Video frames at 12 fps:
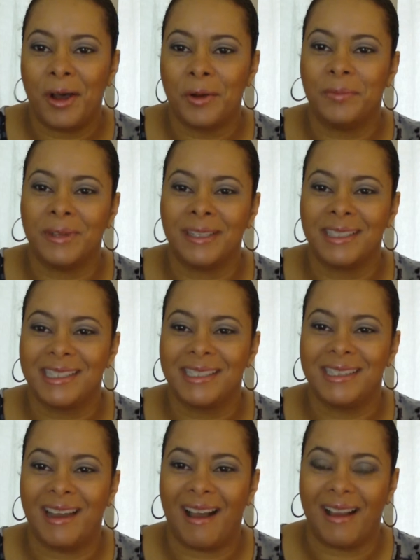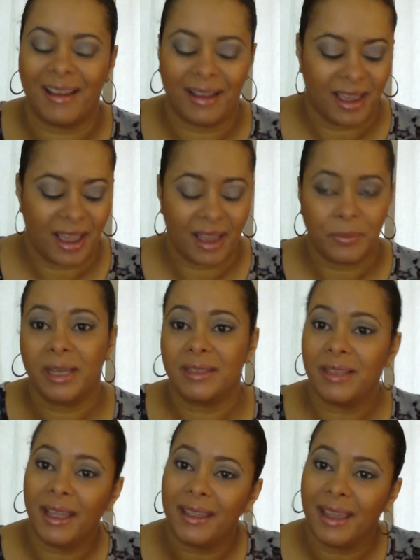open stock
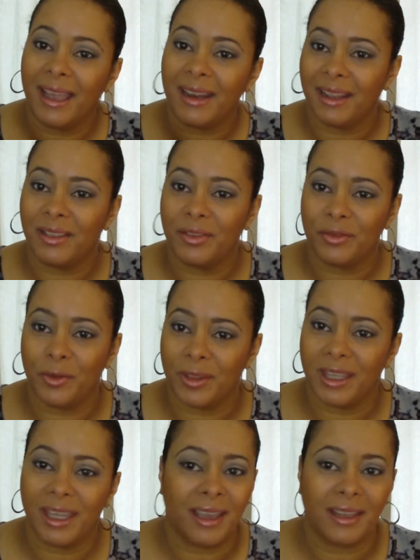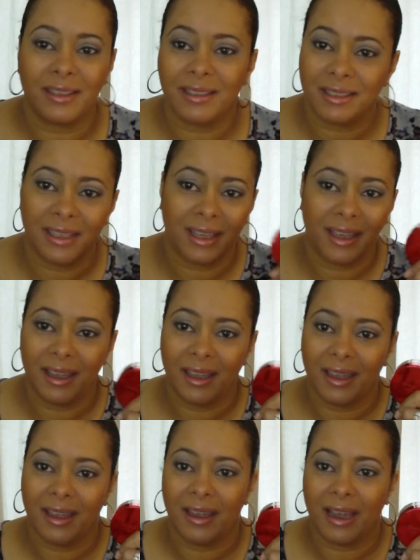because I get it through the kits.
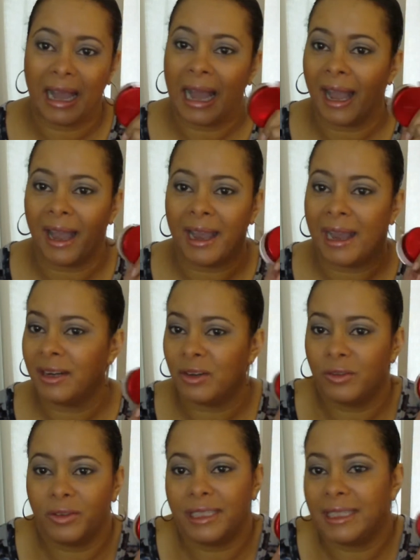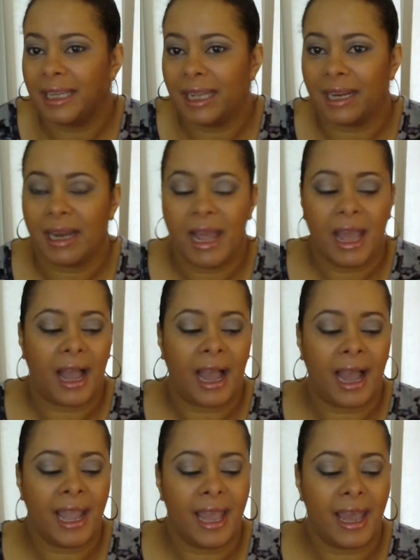I, I, don't really need it.
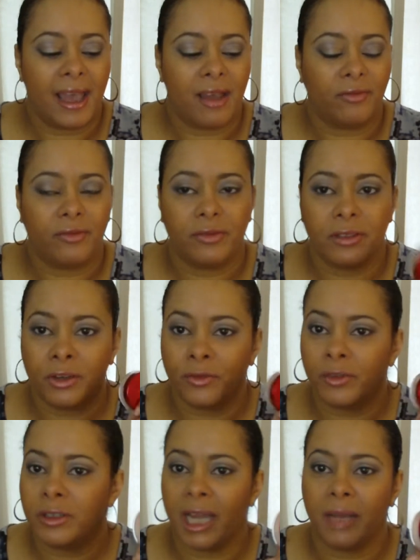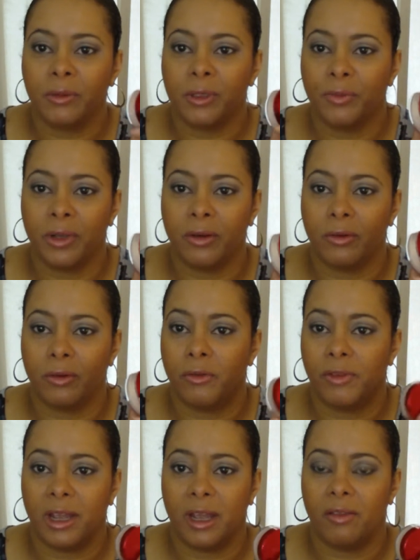I have different types of mineral
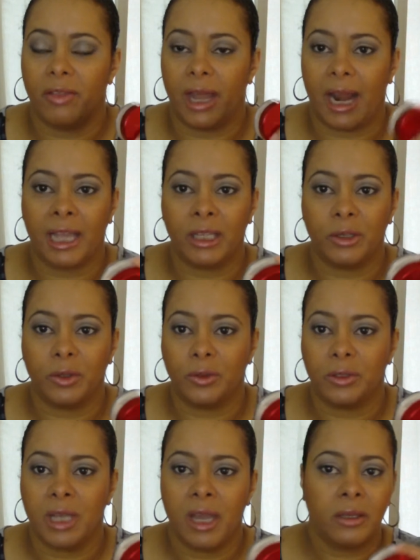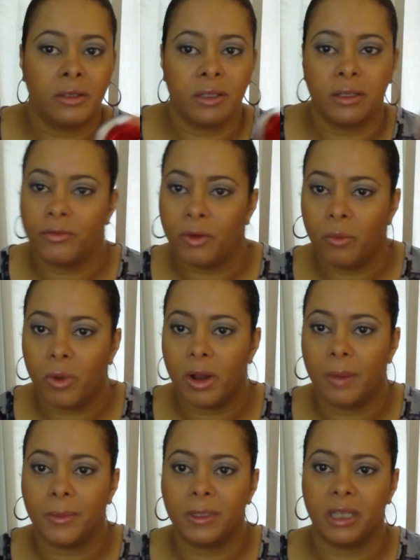veil that I use. Use a different one
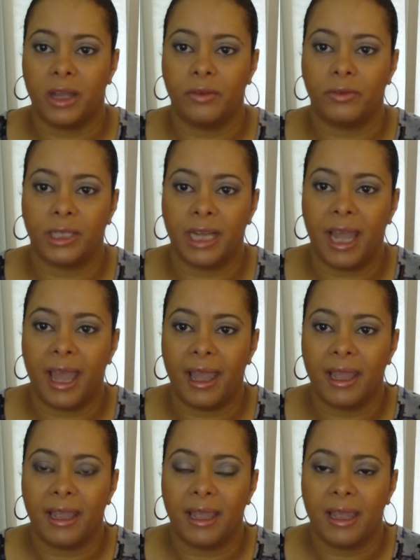almost every day.